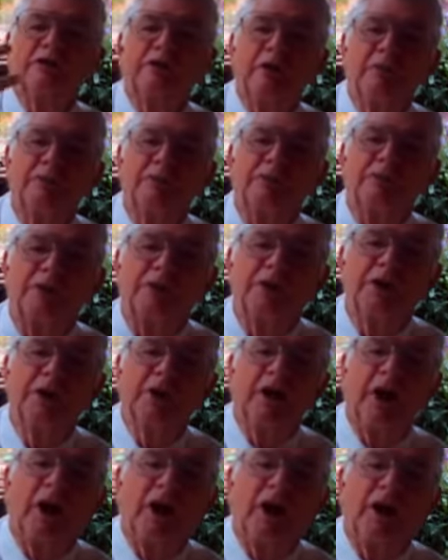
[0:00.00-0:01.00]
from the
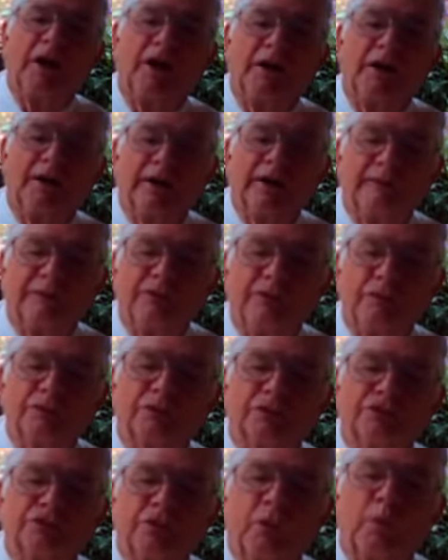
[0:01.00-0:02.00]

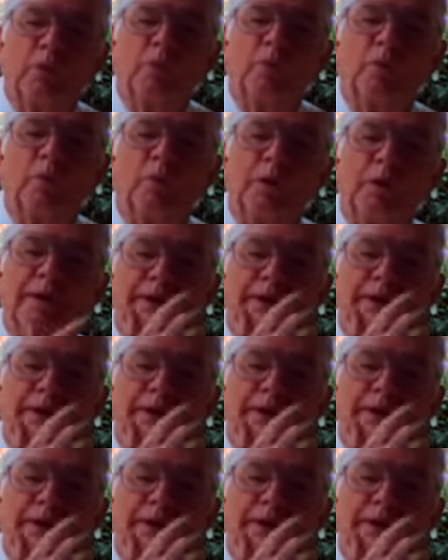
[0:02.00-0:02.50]
soul,